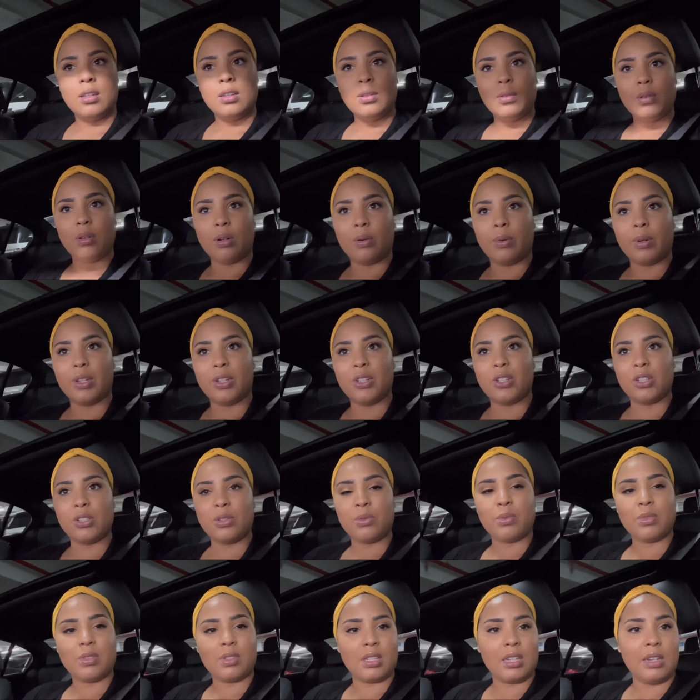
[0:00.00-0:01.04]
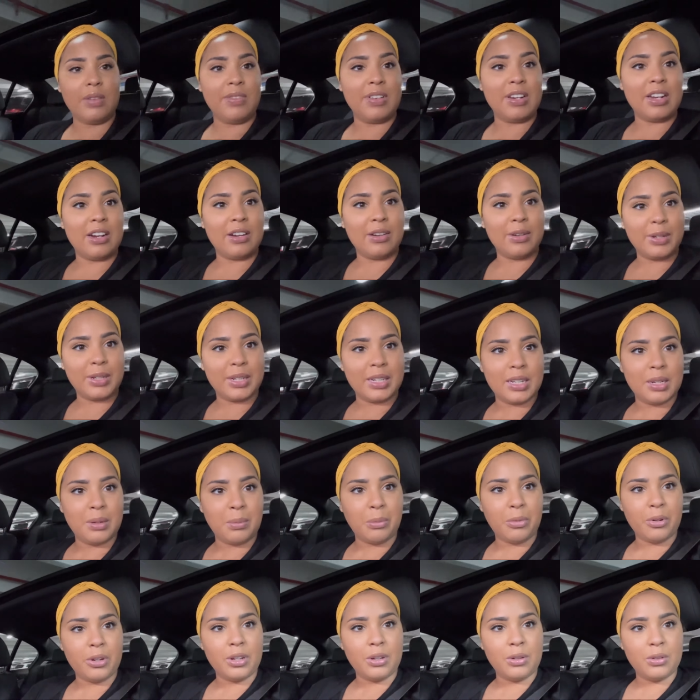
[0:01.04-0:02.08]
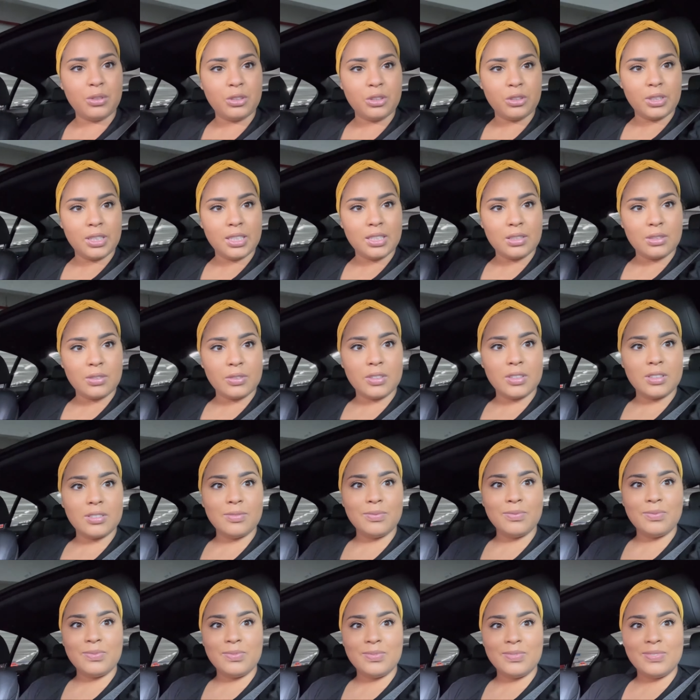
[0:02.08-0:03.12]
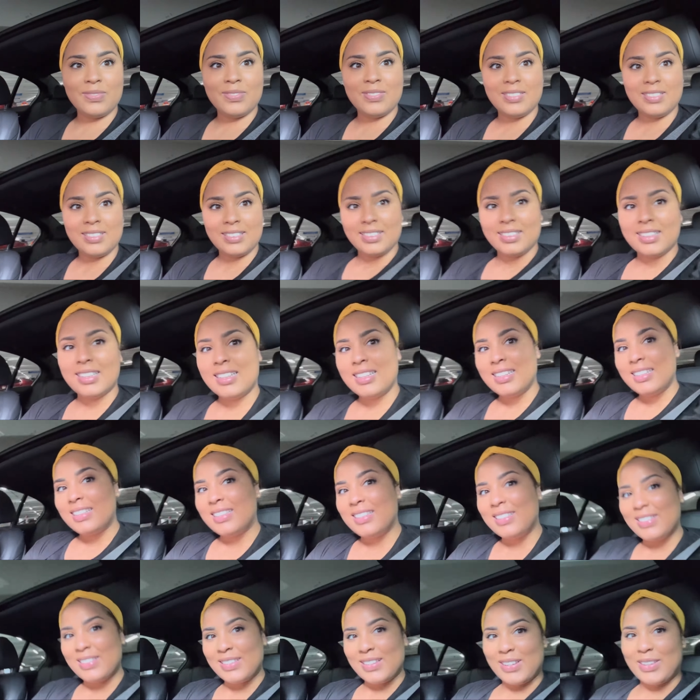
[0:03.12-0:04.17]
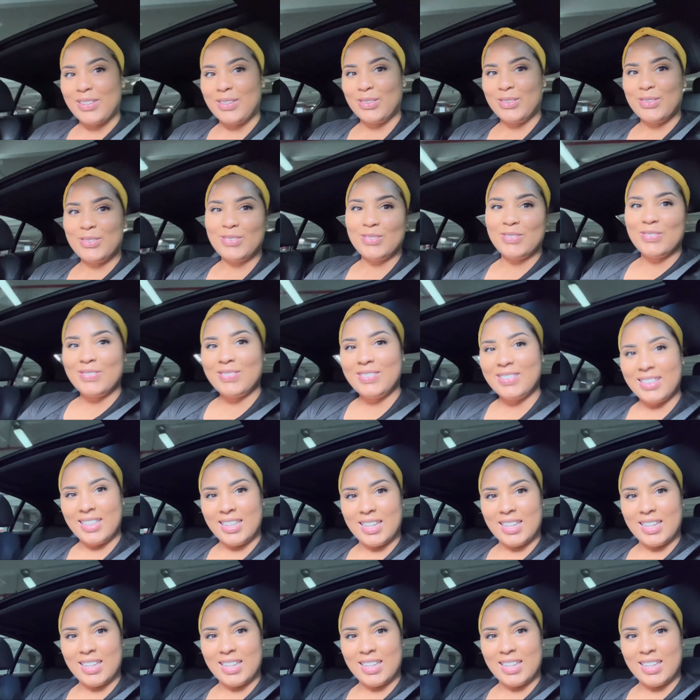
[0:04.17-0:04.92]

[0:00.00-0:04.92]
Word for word: where we just received our embryo transfer. So the